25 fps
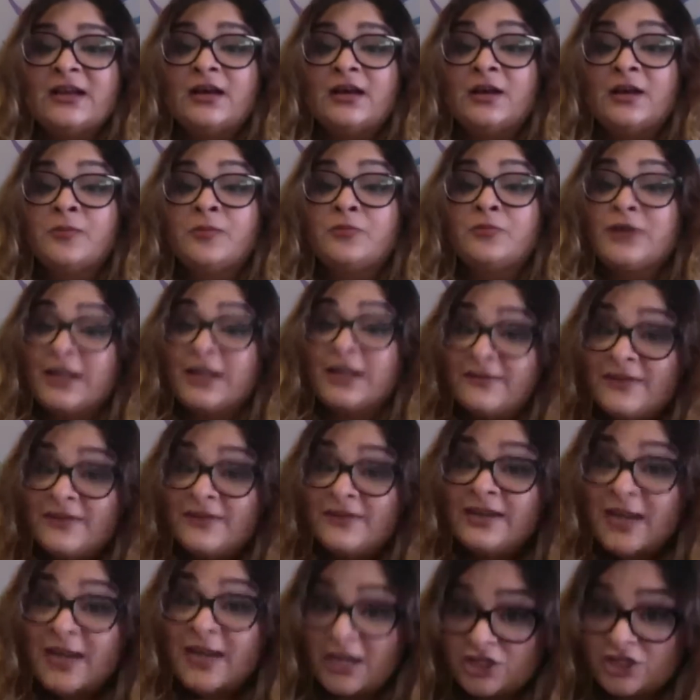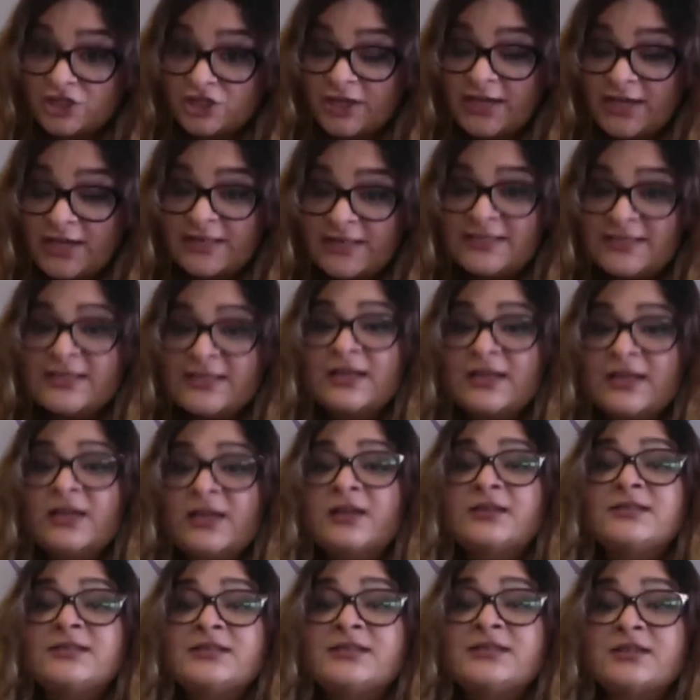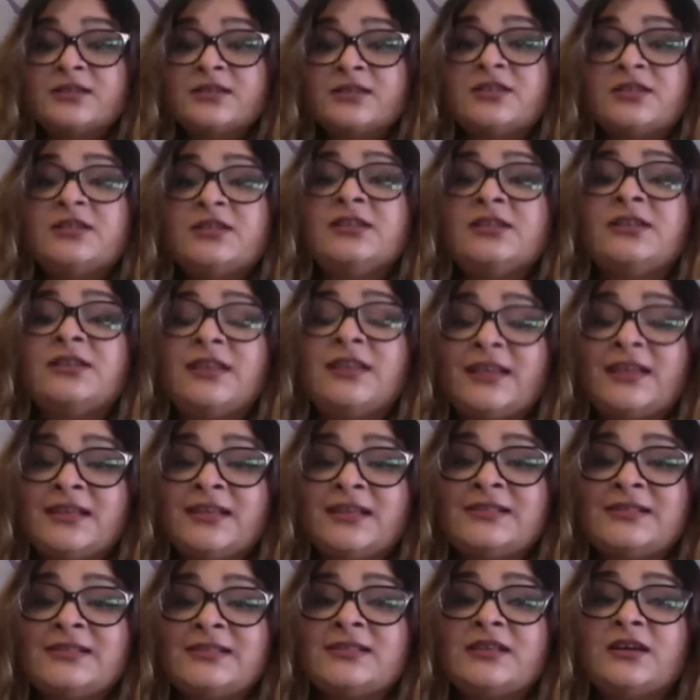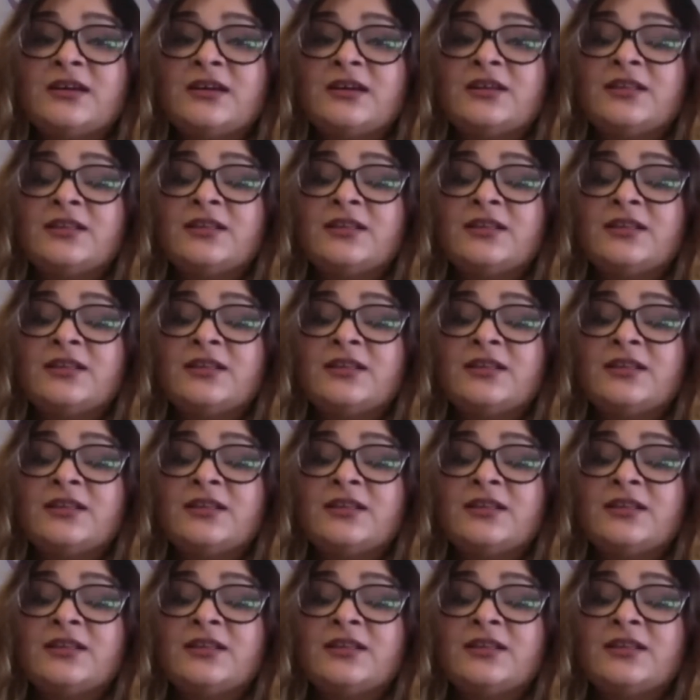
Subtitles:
relevant hashtags, certain things